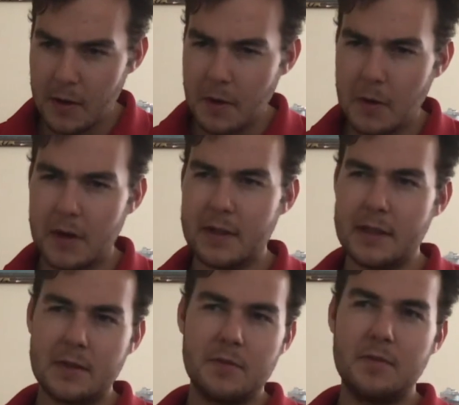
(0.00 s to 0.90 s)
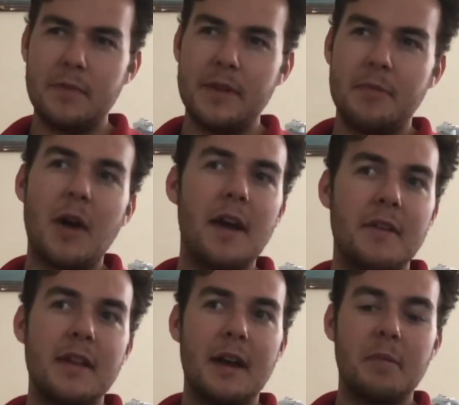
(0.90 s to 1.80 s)
or at least the
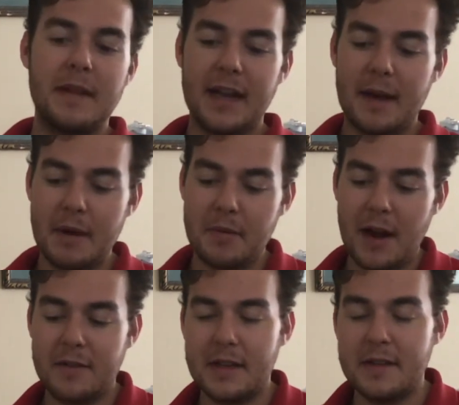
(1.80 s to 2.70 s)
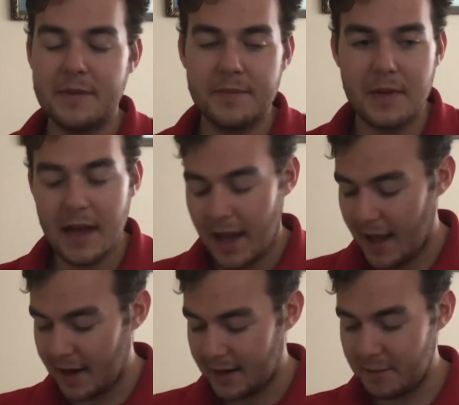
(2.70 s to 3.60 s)
airplane that I got my private in
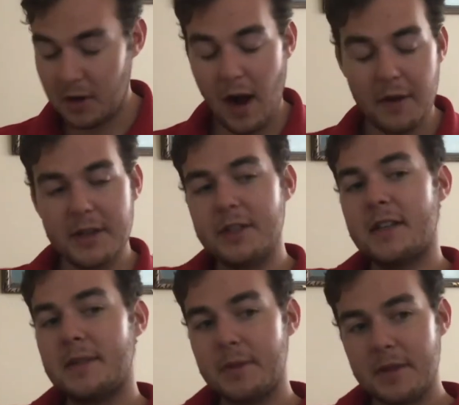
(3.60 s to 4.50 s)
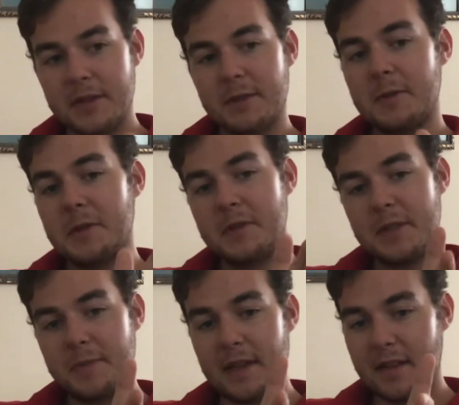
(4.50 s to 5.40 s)
had ground adjustable, so it was just
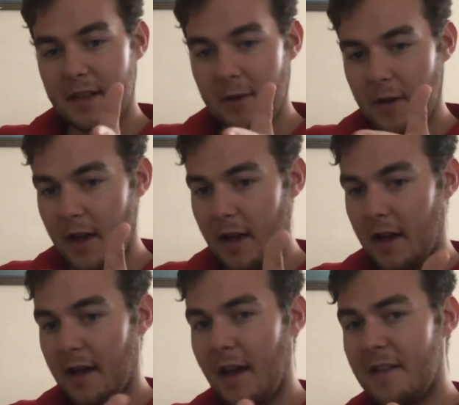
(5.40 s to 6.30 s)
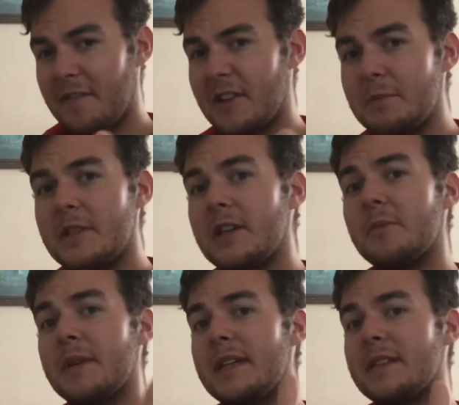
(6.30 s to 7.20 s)
basically a flimsier
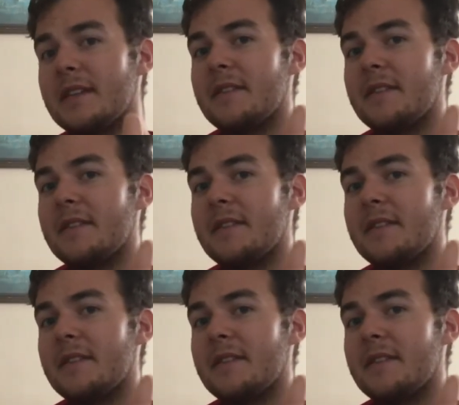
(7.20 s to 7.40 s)
piece